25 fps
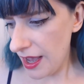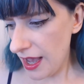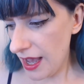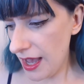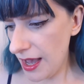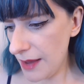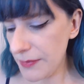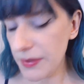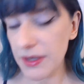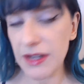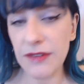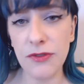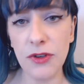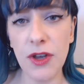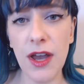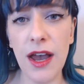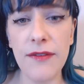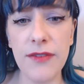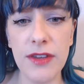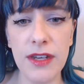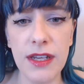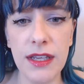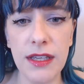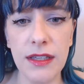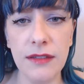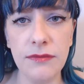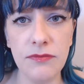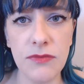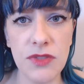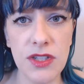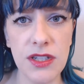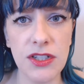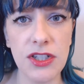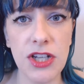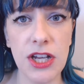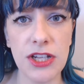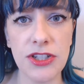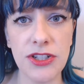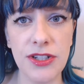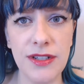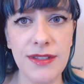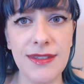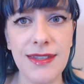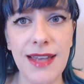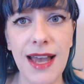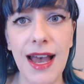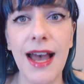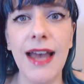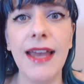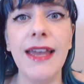Um, but if you have any
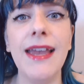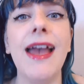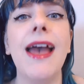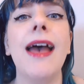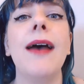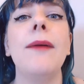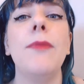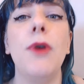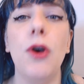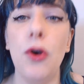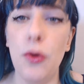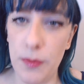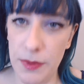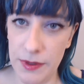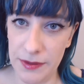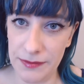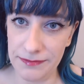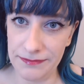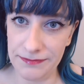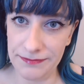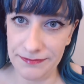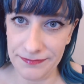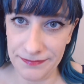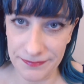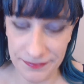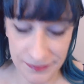suggestions, I am open.